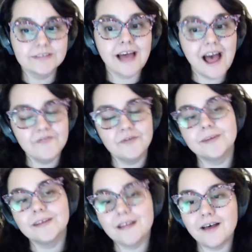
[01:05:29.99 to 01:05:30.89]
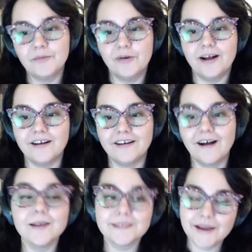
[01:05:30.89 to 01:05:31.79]
live from the club,
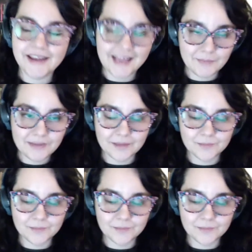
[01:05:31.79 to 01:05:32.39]
also at 8 p.m.